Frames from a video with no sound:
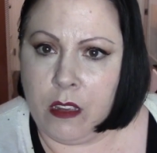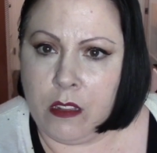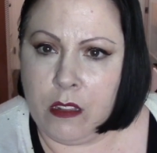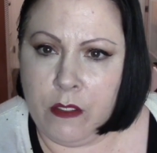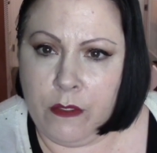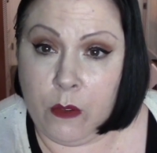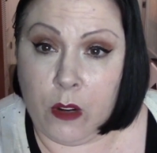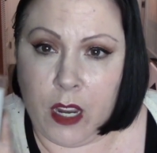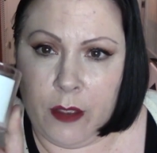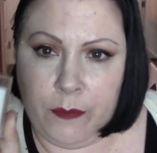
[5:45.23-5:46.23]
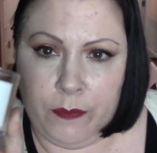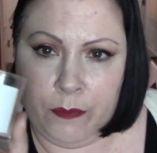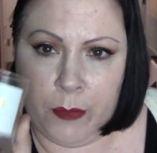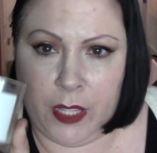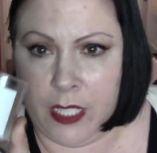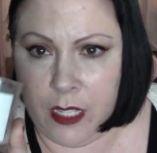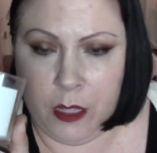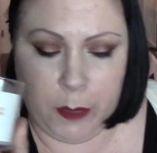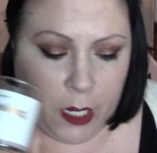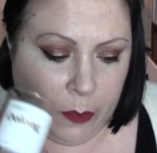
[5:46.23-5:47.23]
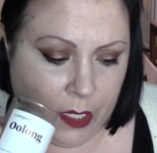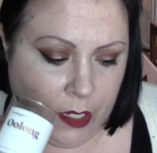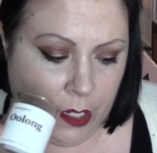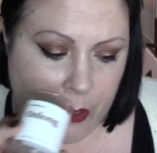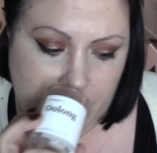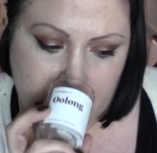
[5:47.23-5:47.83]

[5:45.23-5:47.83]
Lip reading: Sephora, but they sell the bigger ones too.